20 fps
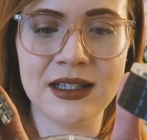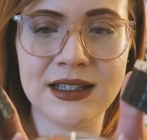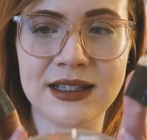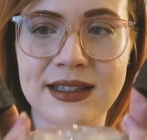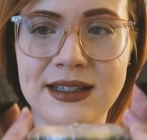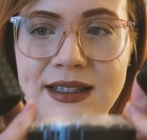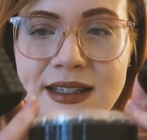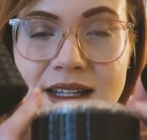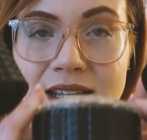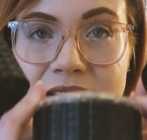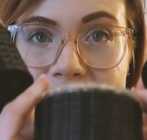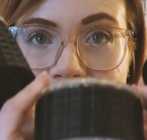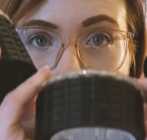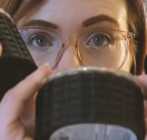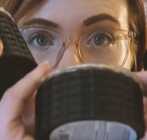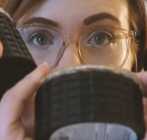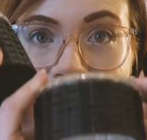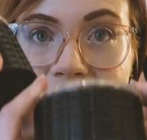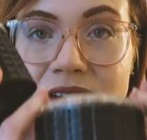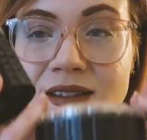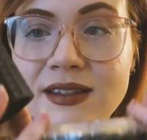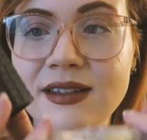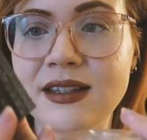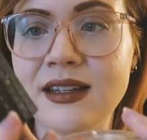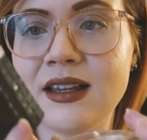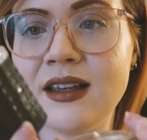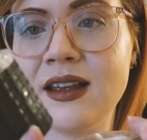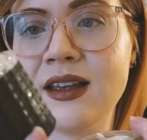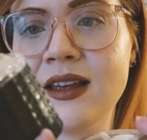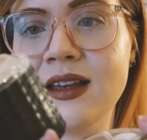6 levels,
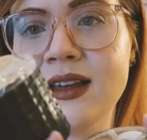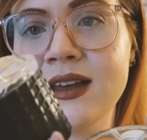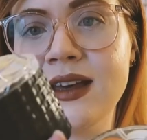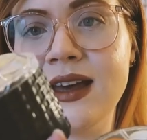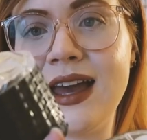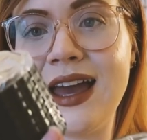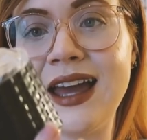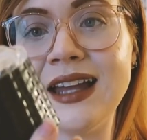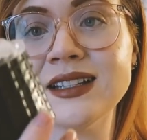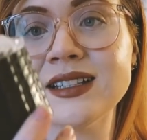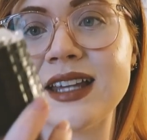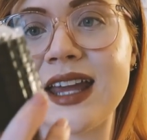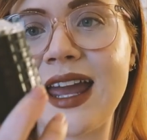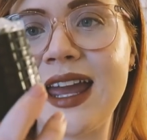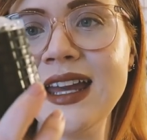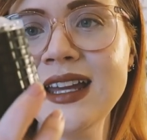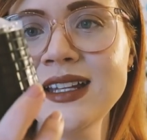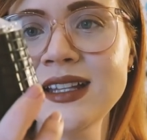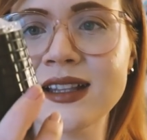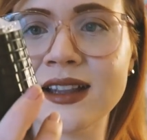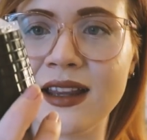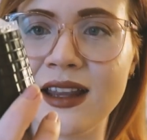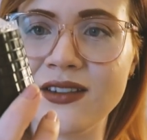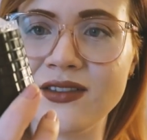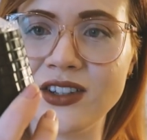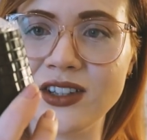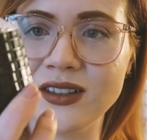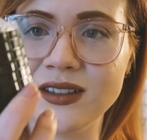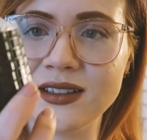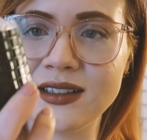and 8
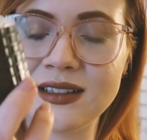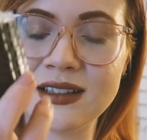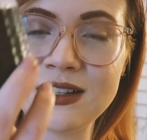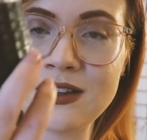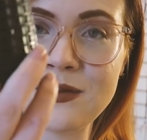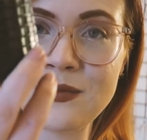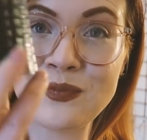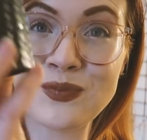levels.